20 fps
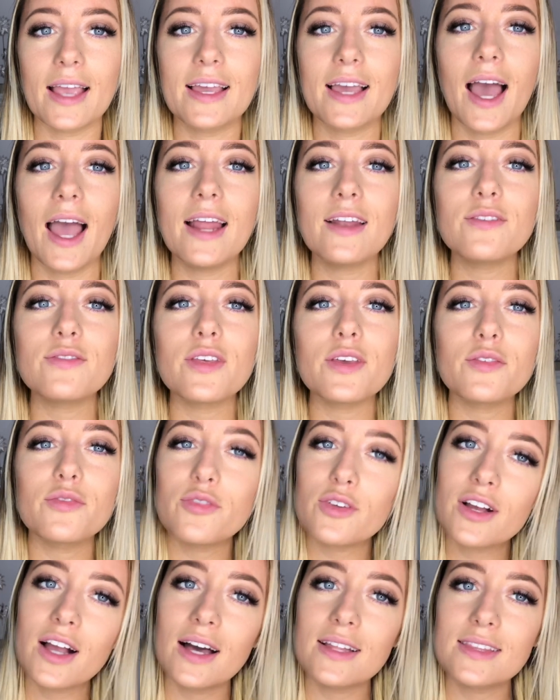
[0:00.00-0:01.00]
kind of like
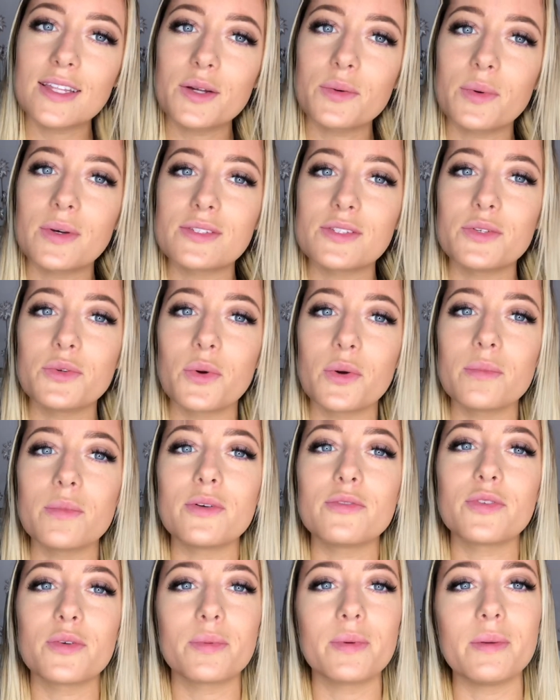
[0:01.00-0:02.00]
forgot that it wasn't
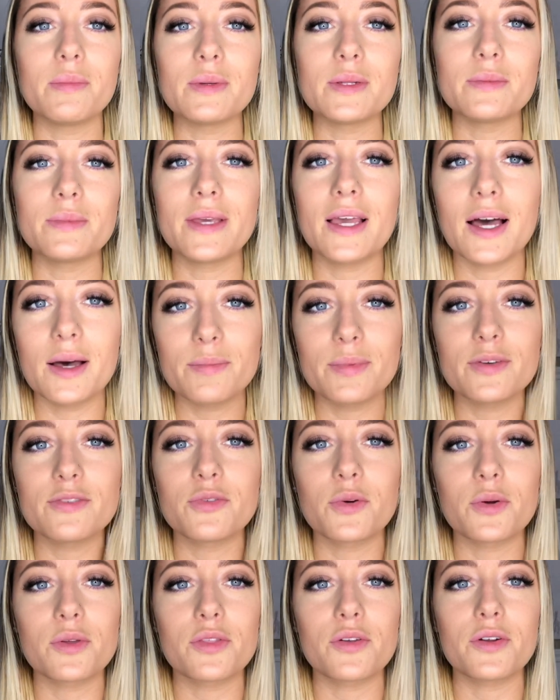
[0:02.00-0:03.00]
normal for people to be up at
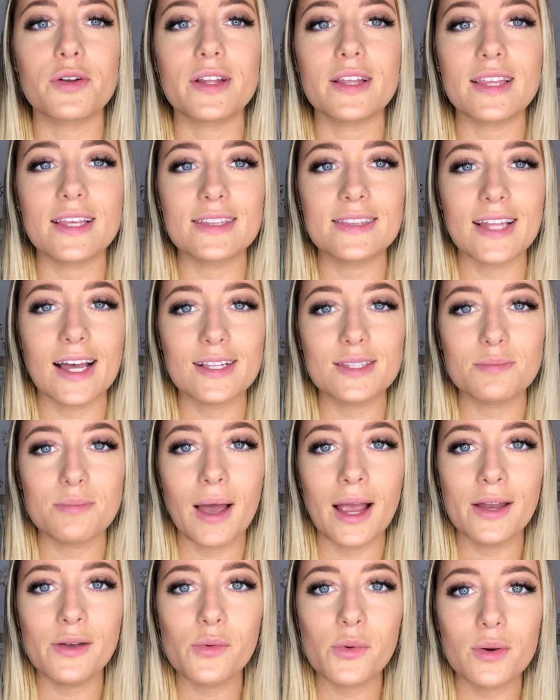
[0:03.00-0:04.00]
4:30. Like that's
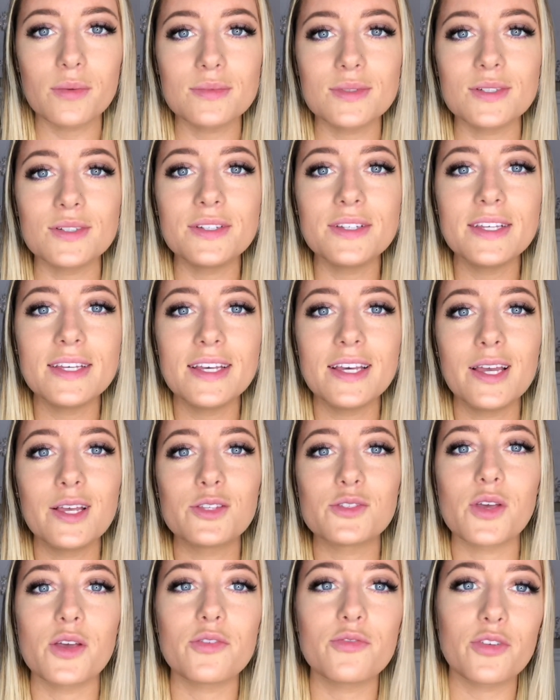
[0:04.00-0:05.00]
my normal,
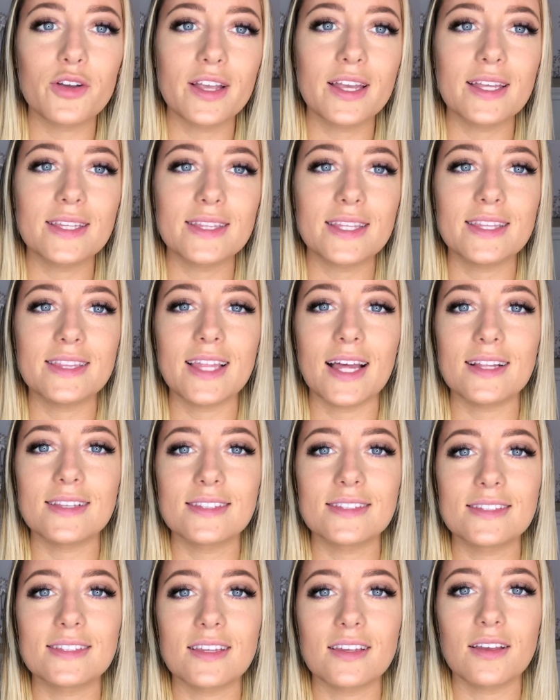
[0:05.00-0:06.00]
so I forget that
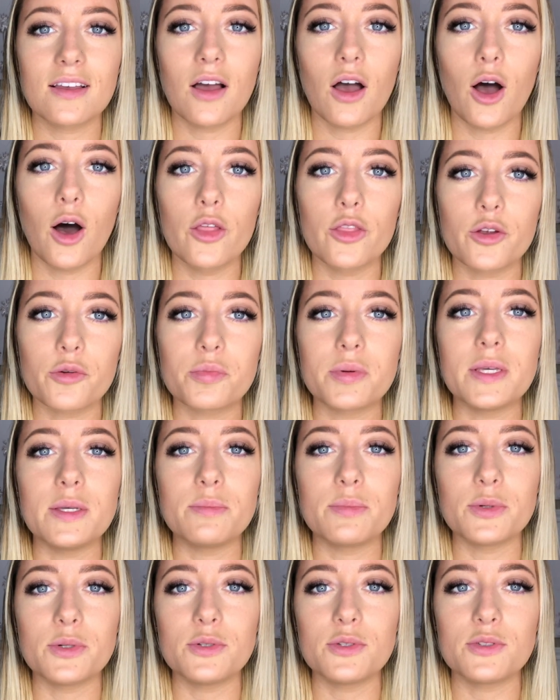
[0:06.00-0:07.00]
that's other
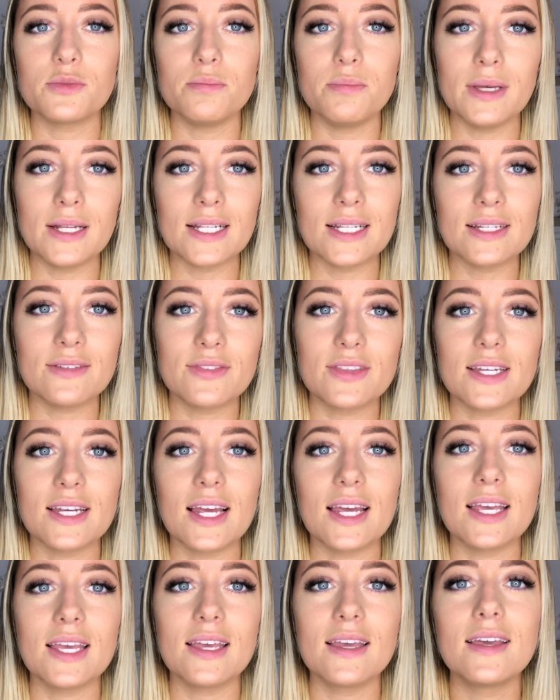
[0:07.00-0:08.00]
people's middle of the
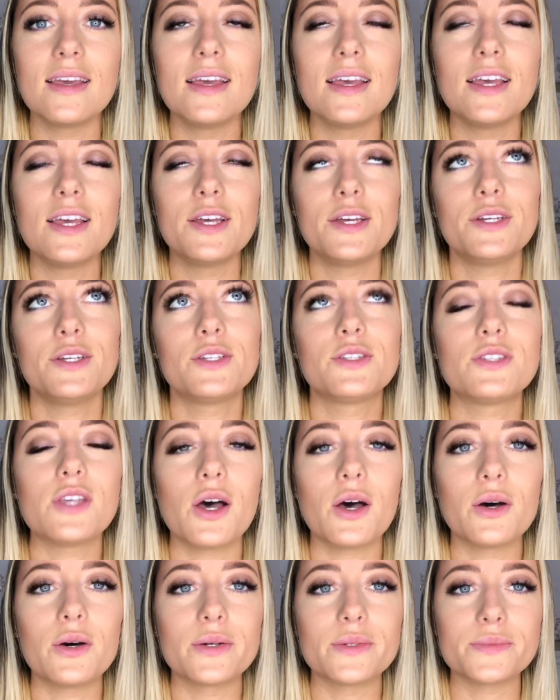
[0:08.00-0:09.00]
night.
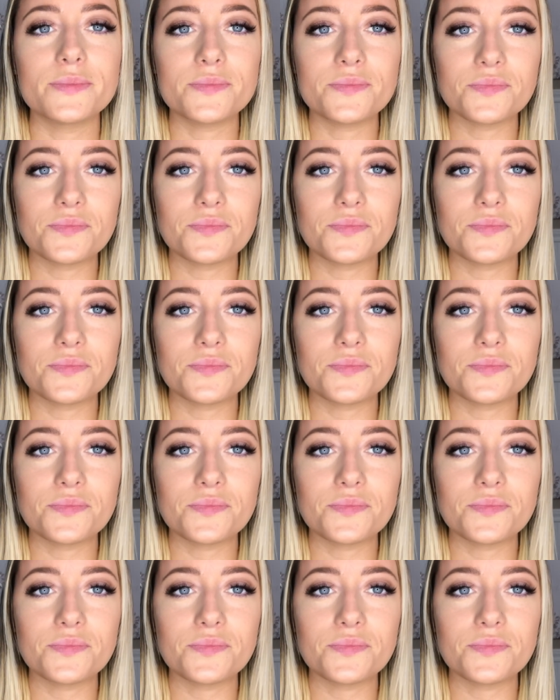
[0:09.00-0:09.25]
So